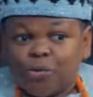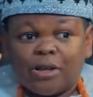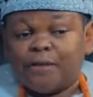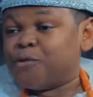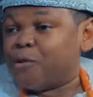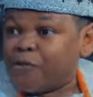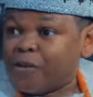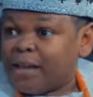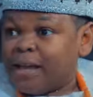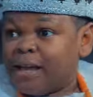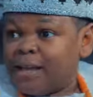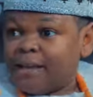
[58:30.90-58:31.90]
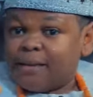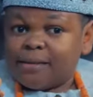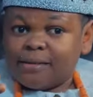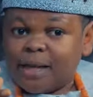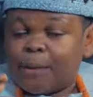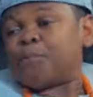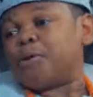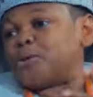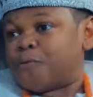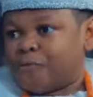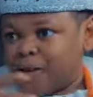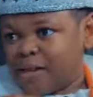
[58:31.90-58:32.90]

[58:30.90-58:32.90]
will give your father a plot of